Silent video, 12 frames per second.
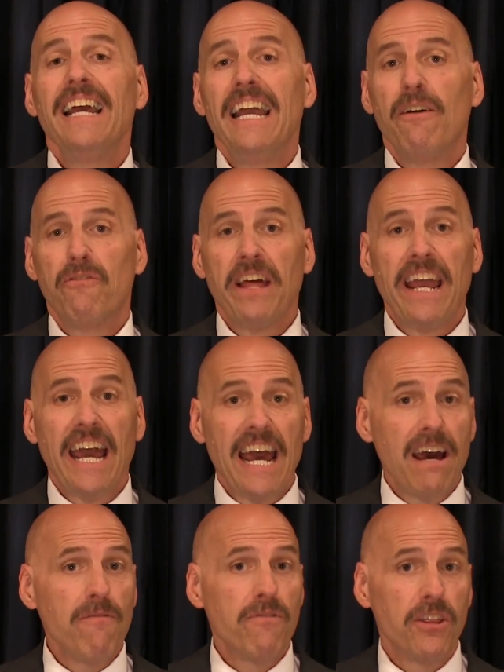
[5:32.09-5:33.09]
If they
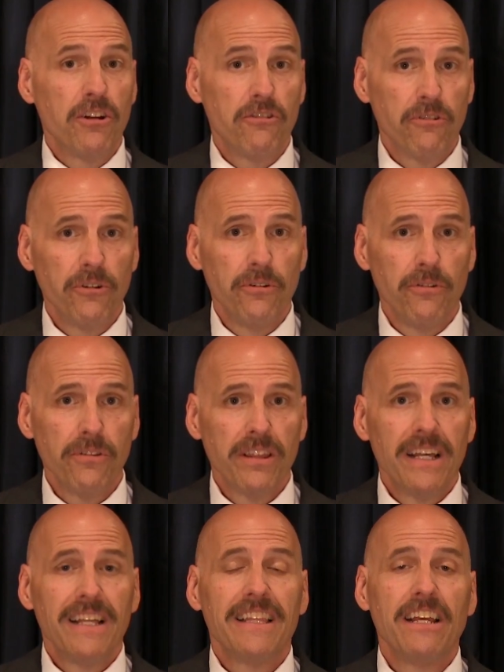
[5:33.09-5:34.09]
have the truth,
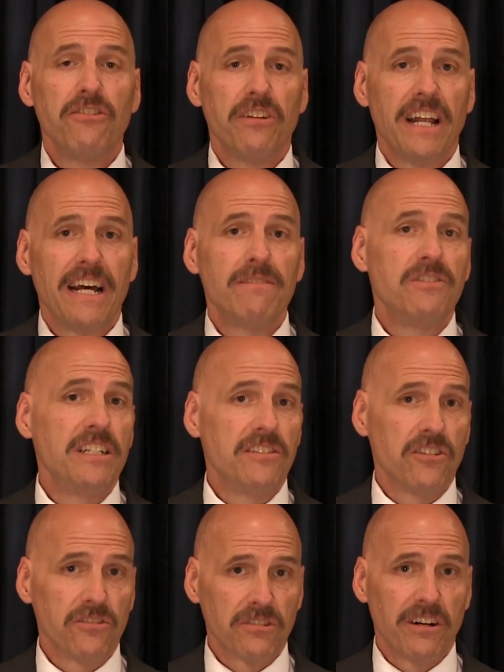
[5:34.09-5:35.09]
they should have
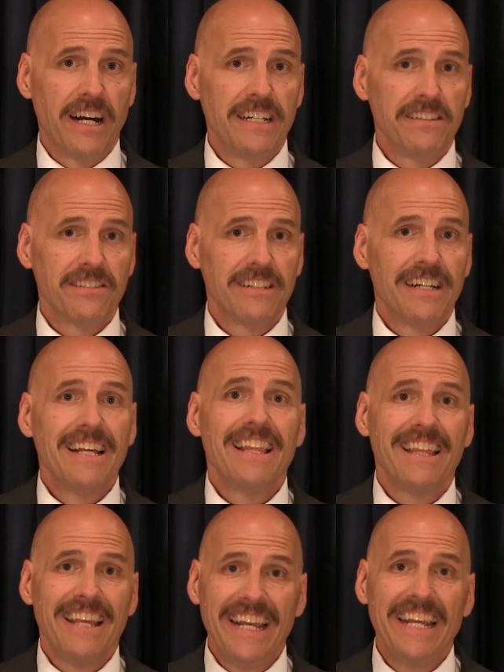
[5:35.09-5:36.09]
Jesus Christ.
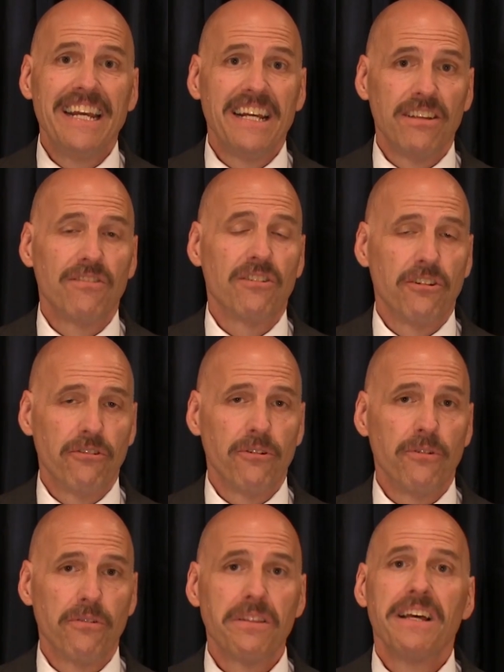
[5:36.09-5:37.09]
He is the
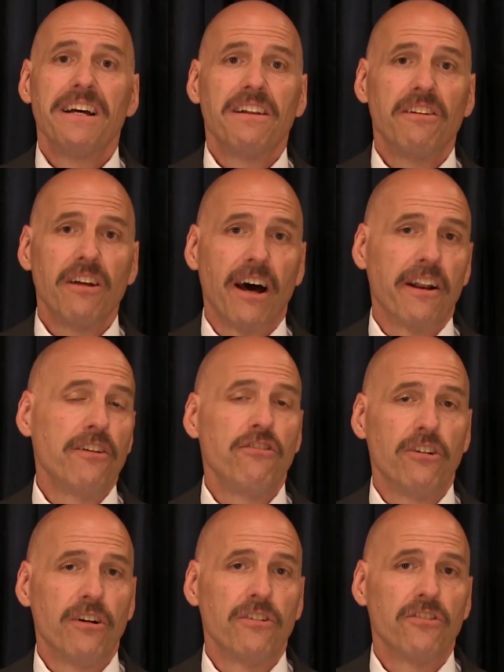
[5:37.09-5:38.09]
truth, not a
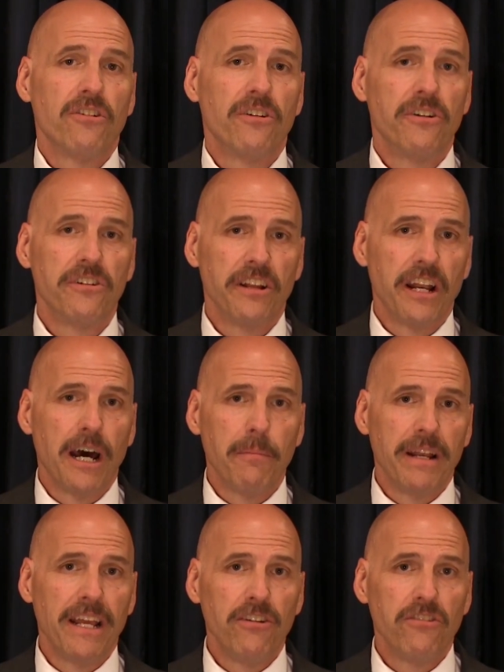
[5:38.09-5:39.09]
church or a
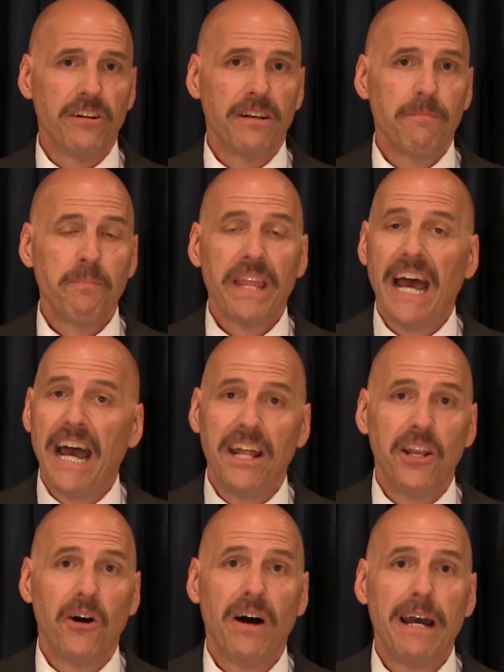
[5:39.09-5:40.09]
denomination. I
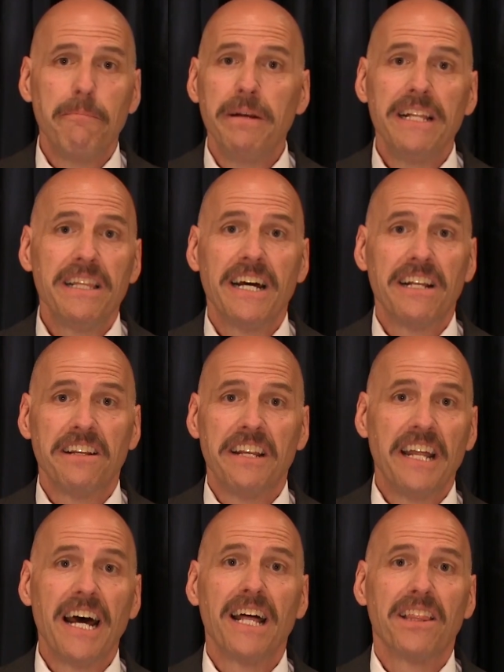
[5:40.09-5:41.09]
know I beat that to
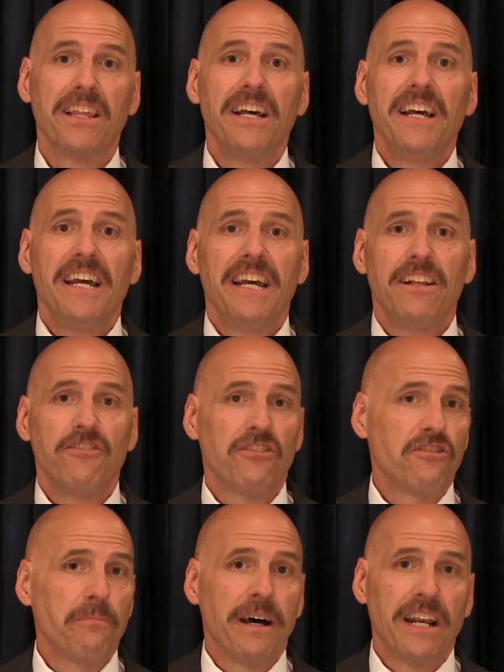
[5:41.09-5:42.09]
death. In
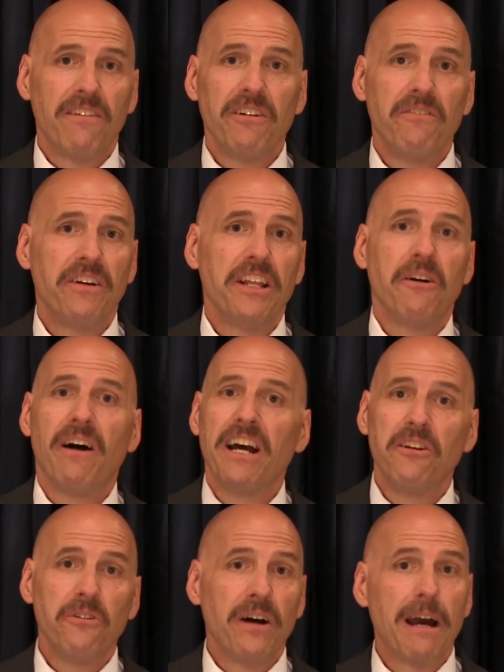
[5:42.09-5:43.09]
just about every video I
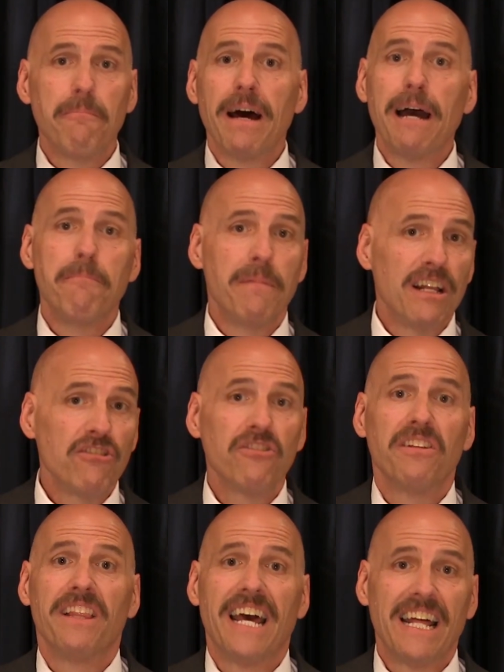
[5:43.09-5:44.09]
do, I
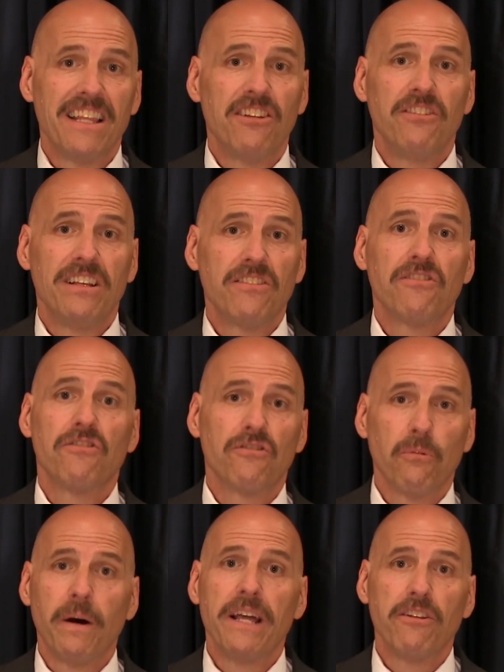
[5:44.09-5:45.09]
mention that Jesus is
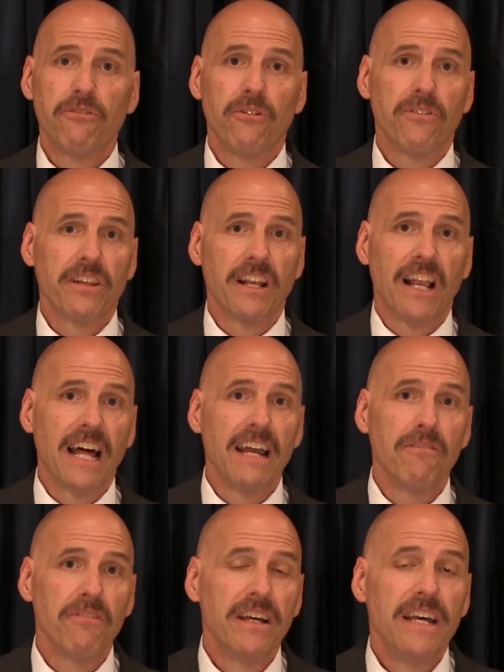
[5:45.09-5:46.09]
the way, the truth, and the
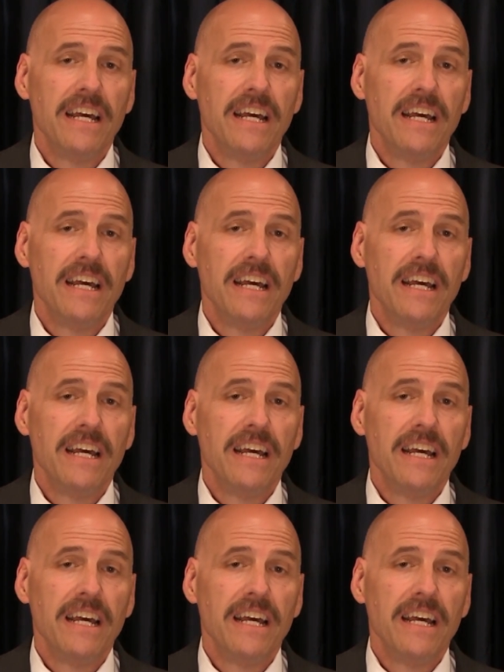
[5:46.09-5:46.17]
life.